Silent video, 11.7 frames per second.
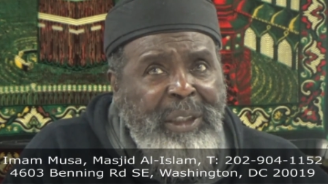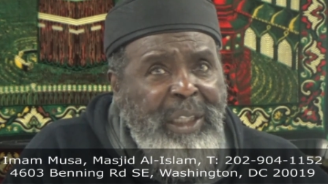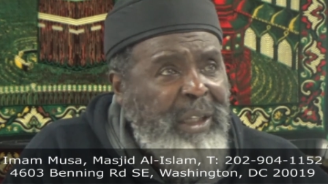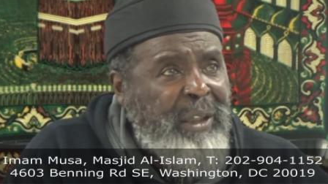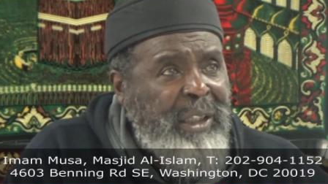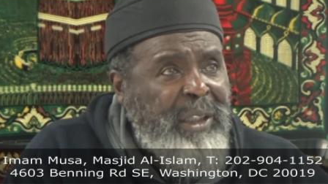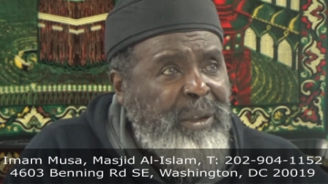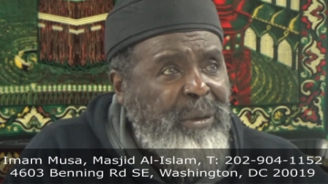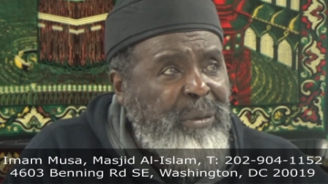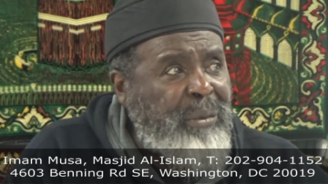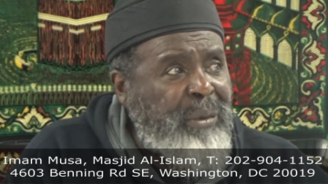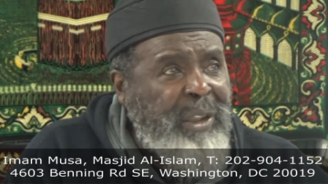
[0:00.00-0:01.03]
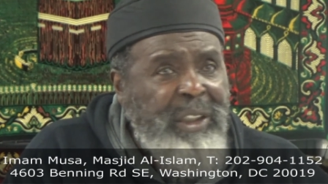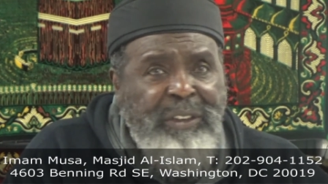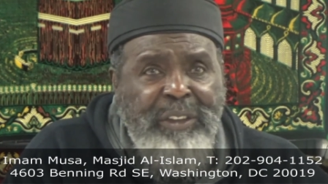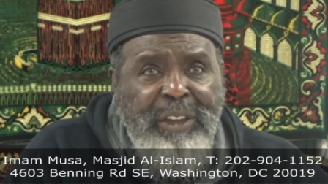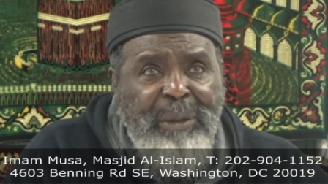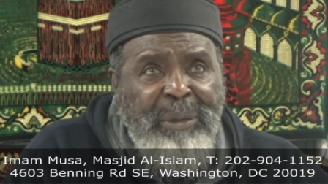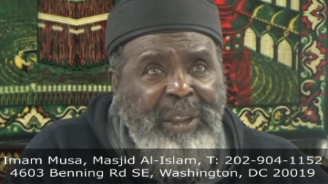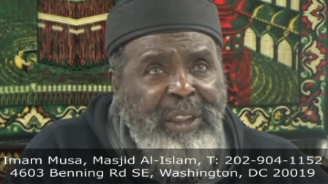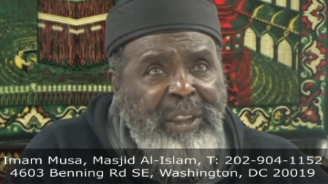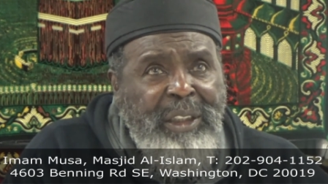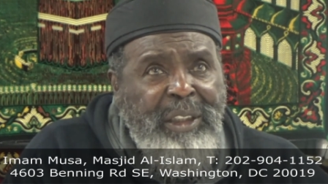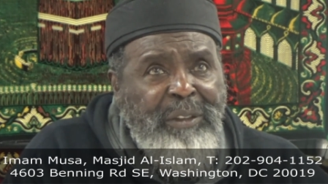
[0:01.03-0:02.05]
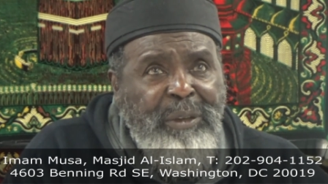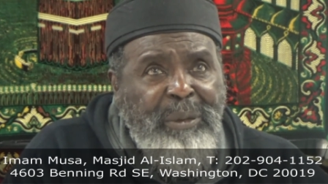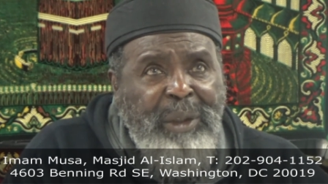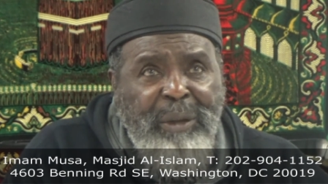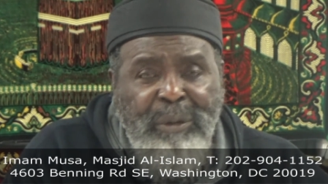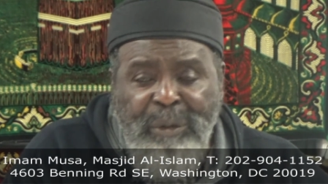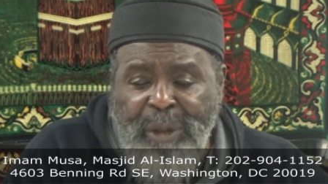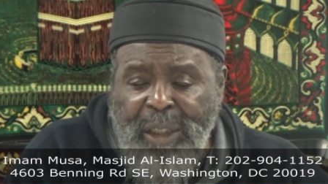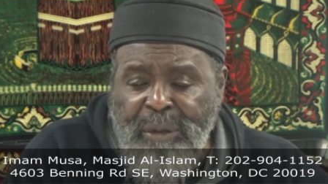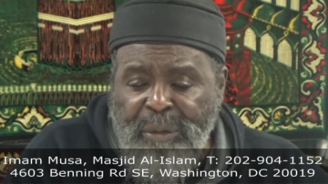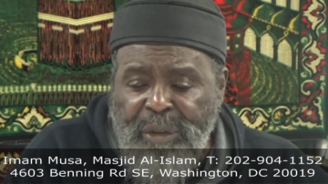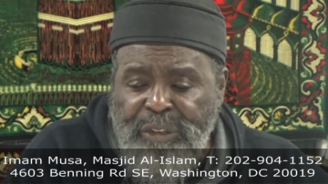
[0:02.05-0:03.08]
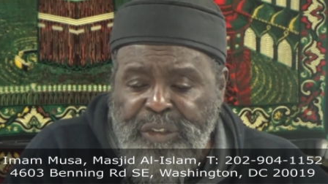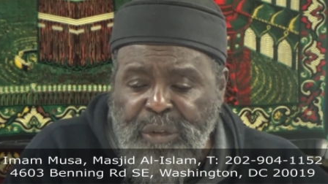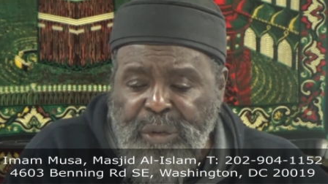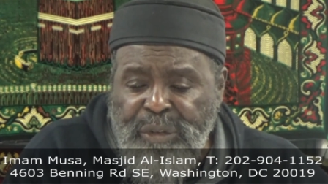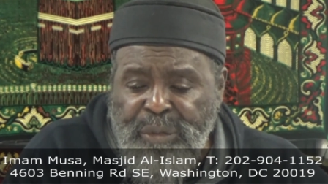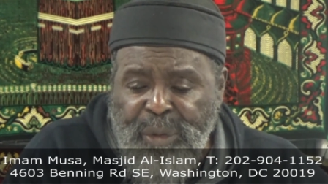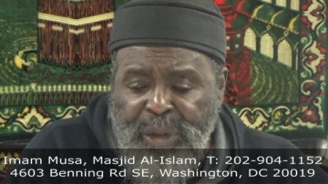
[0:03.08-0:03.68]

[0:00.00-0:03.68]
Now they know when it's coming, and everywhere we'll have what show